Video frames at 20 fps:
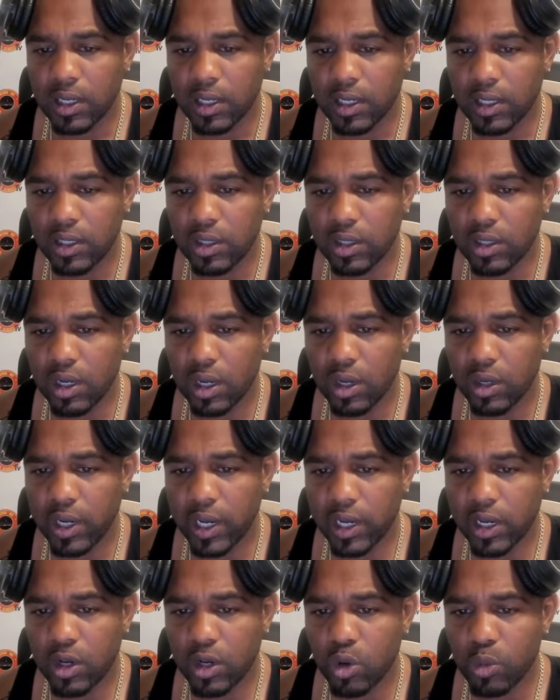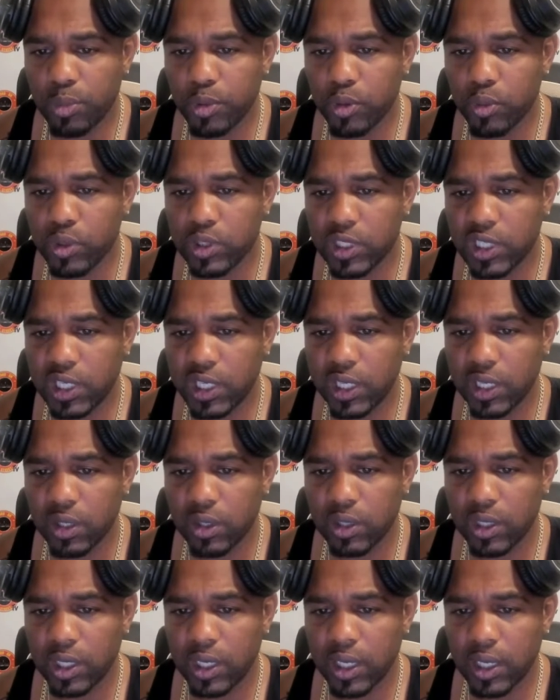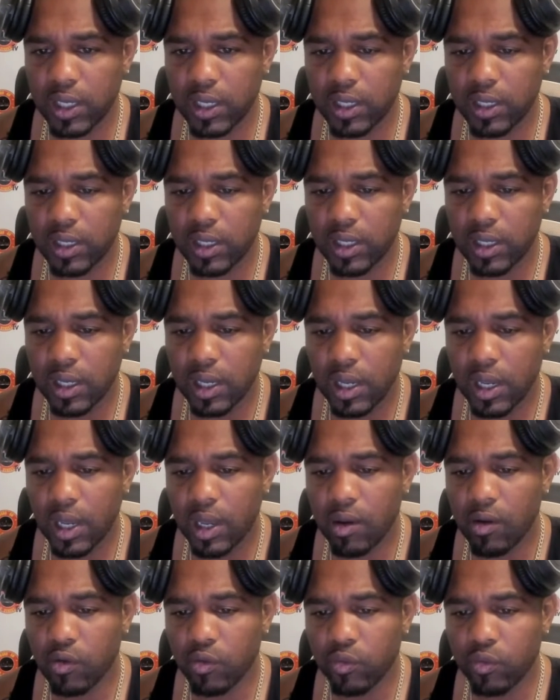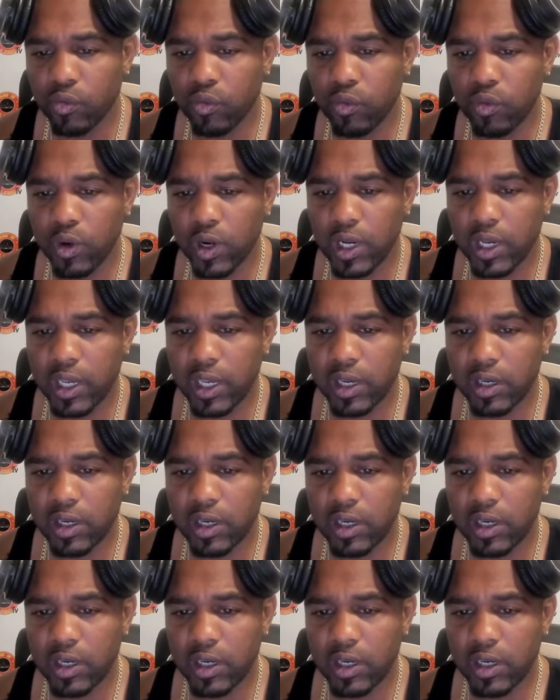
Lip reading: that Cooper was killed in really,